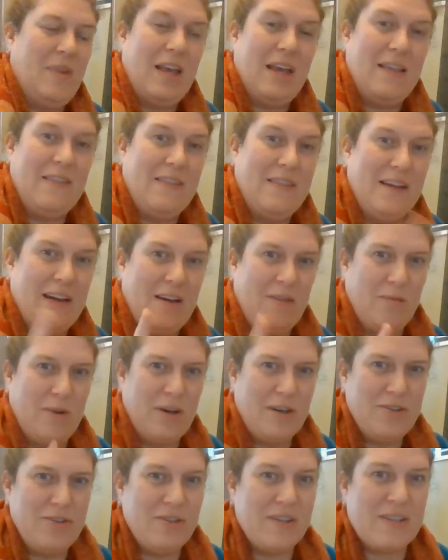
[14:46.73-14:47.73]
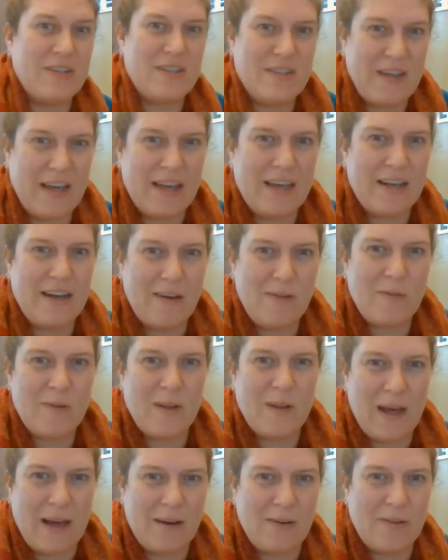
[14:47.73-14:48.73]
And then I want you to say it out
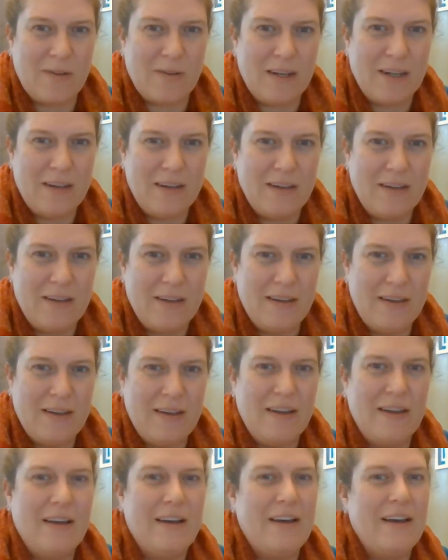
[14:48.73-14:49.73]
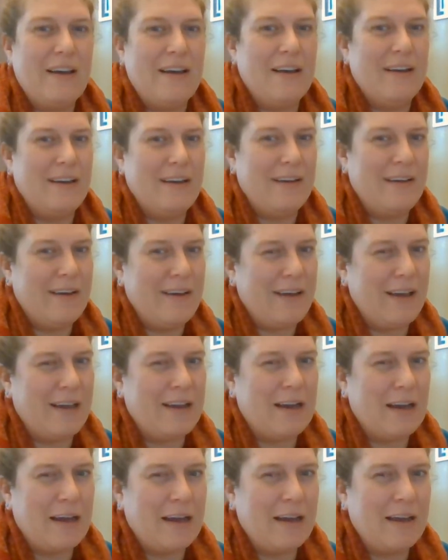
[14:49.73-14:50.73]
loud. And
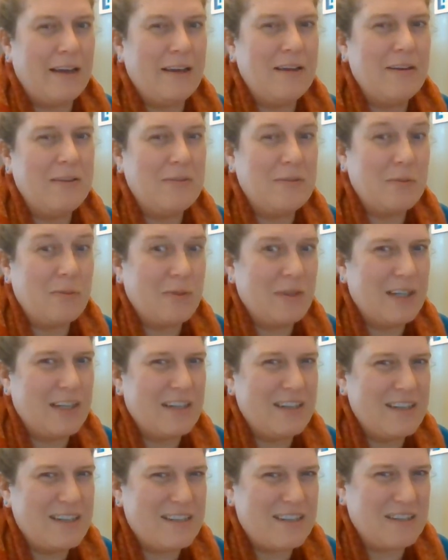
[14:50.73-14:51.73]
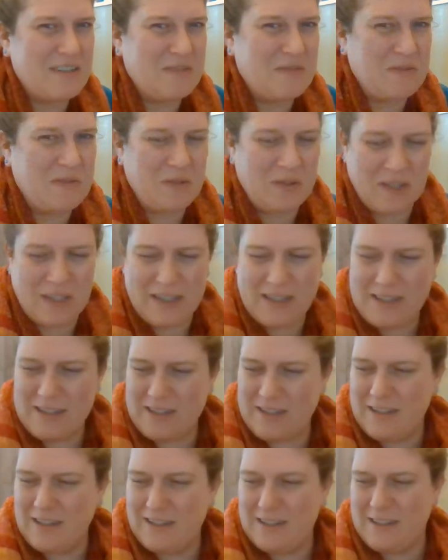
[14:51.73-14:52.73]
I will listen for it.
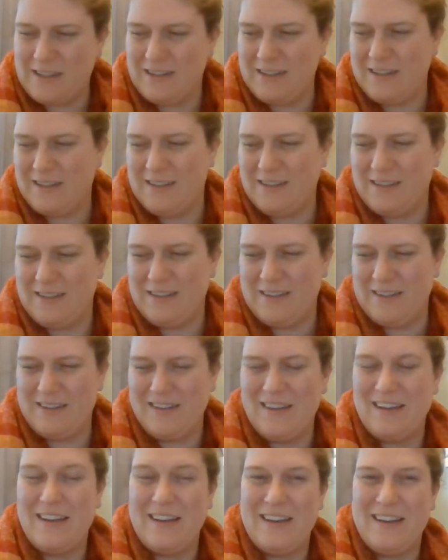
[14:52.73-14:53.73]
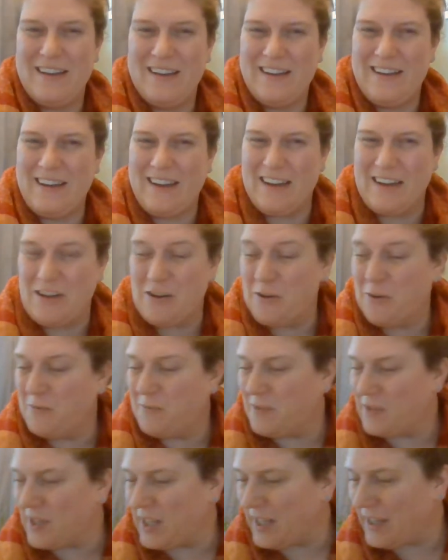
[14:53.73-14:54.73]
And
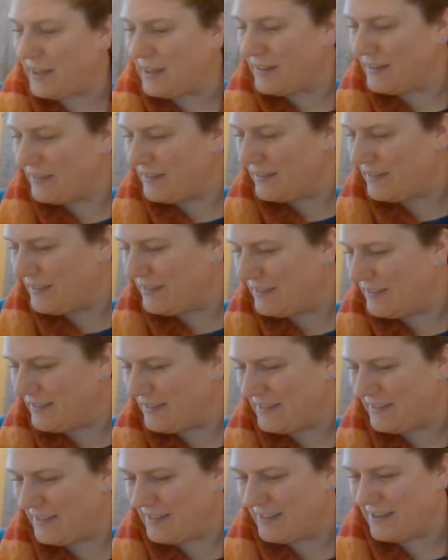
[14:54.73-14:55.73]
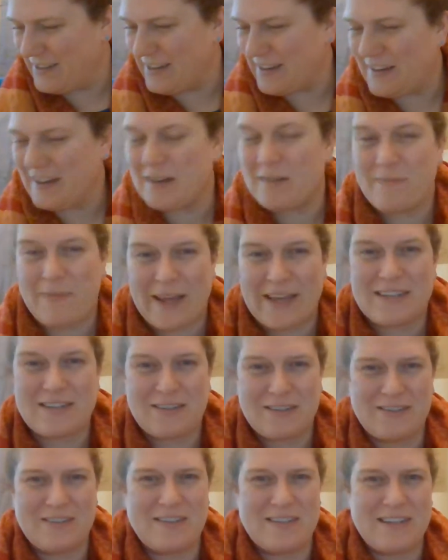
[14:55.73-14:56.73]
hopefully it makes
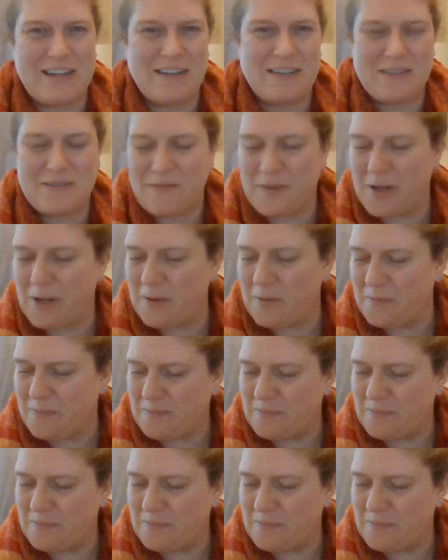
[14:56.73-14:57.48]
good sense for you.